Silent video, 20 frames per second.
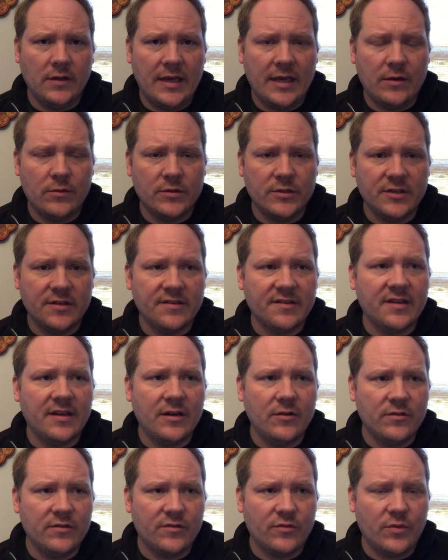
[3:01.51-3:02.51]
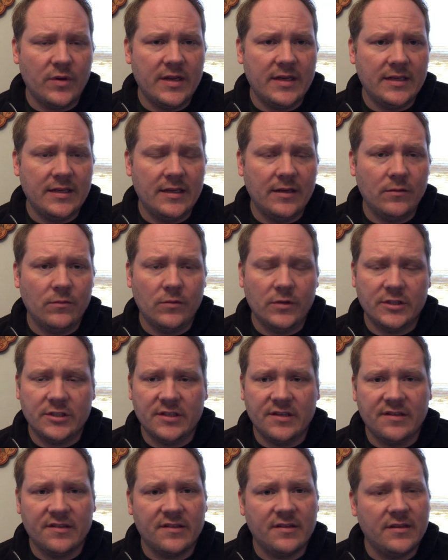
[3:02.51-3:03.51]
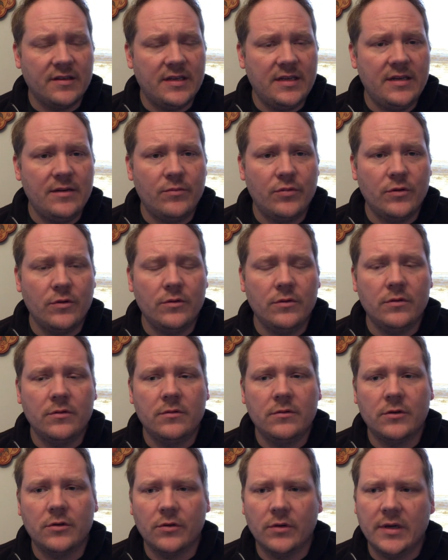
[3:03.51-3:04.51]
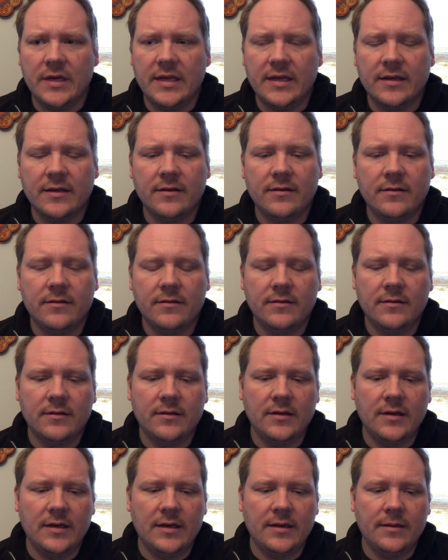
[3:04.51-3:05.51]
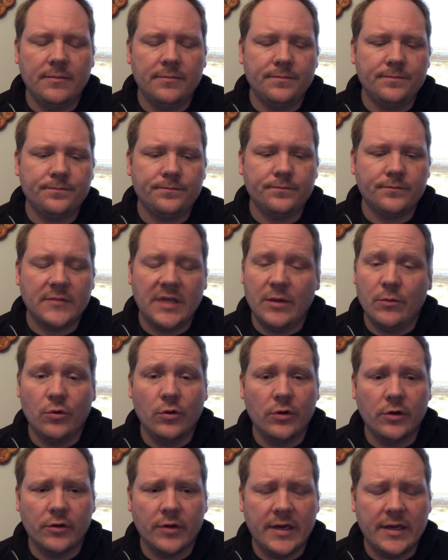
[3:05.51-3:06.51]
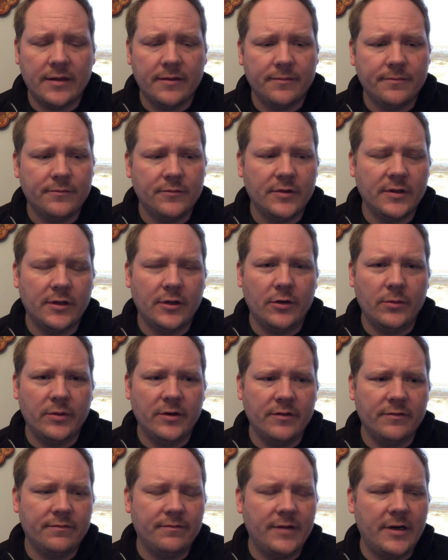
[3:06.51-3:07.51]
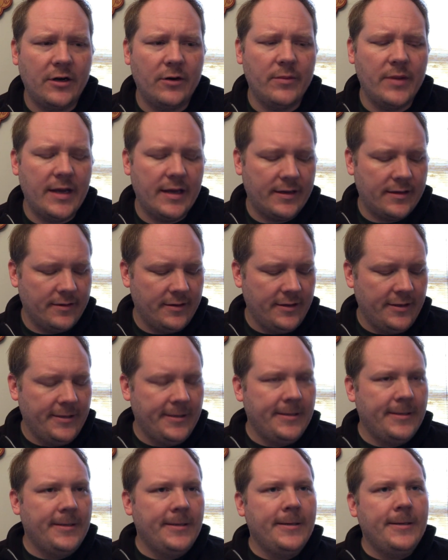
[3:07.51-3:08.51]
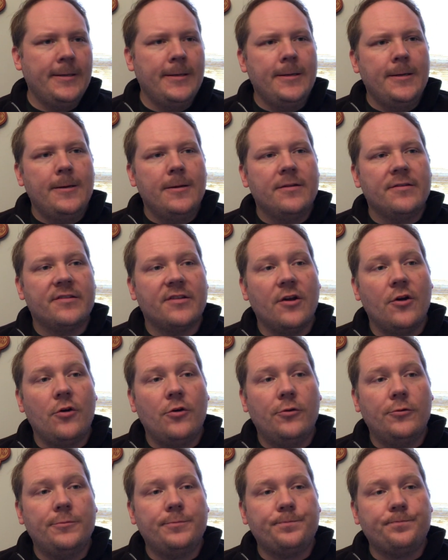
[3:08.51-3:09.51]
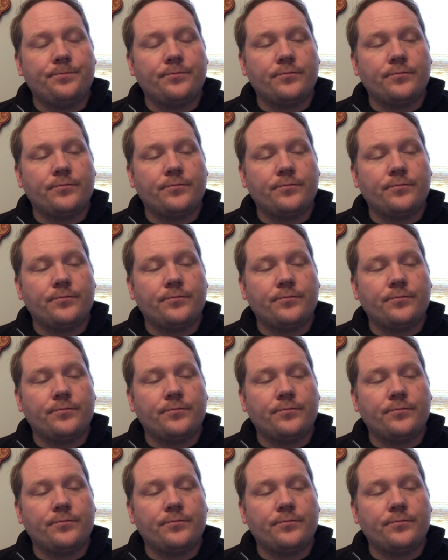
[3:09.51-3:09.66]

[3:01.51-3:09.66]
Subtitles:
languages that it was written in, which is Hebrew, Greek, Hebrew and Greek, with a little bit of Aramaic. So